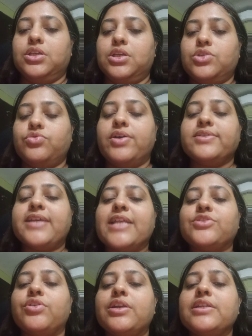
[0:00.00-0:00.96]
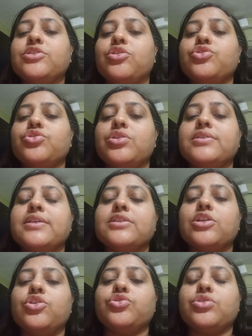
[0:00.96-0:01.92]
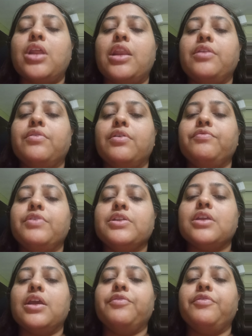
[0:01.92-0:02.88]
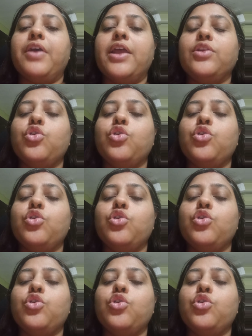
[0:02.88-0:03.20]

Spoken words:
So a saturated solution is a solution where